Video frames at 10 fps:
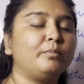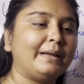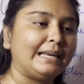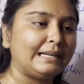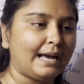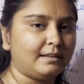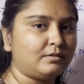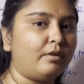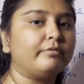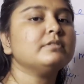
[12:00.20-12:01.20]
many tasks
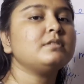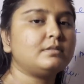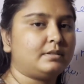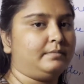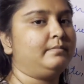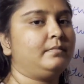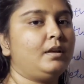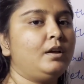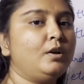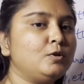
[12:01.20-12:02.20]
of a system.
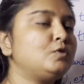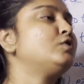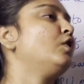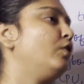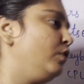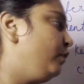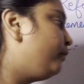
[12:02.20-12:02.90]
So